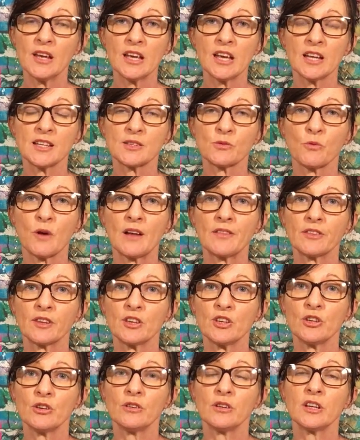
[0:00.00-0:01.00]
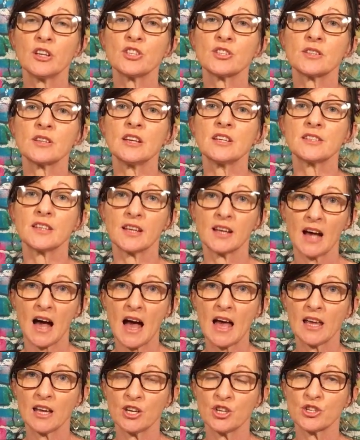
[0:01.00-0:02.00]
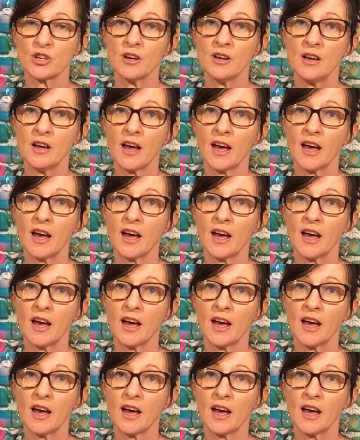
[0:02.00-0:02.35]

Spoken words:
It's one that you just need to gauge